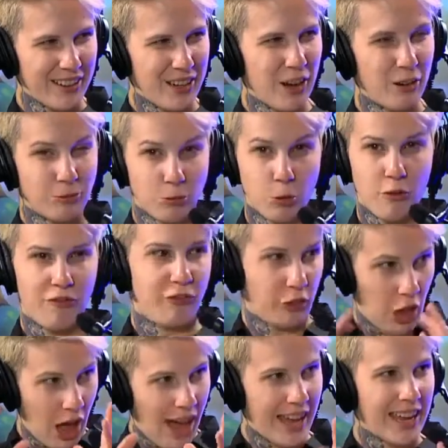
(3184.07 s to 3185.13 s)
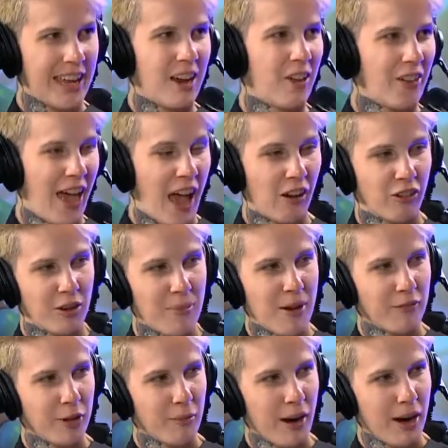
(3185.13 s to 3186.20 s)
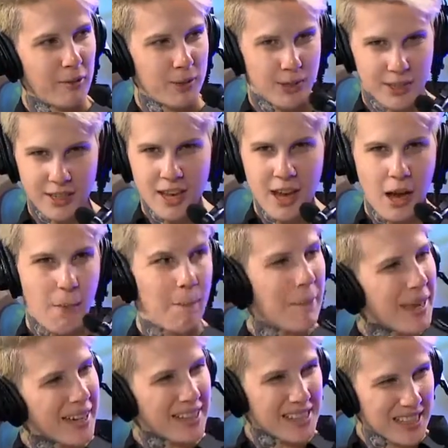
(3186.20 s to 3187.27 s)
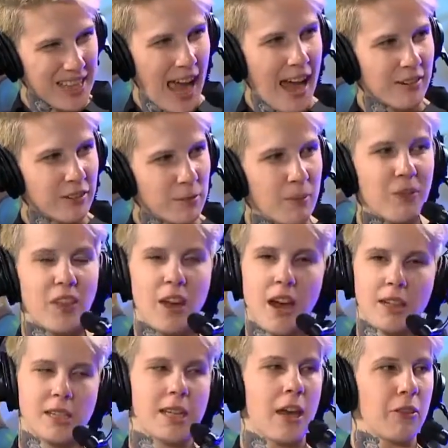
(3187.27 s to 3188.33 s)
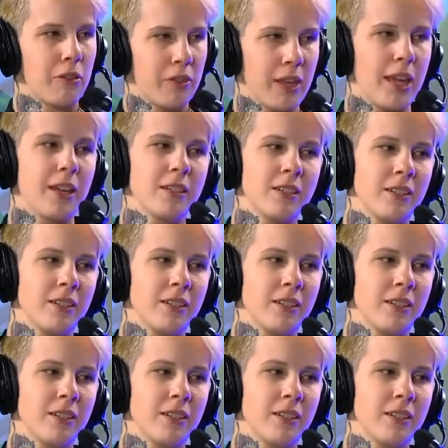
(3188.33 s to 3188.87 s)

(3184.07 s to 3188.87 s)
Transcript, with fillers: you know, flying in on the Hecarim everywhere, which is a bit scattered, but they got it together in the end.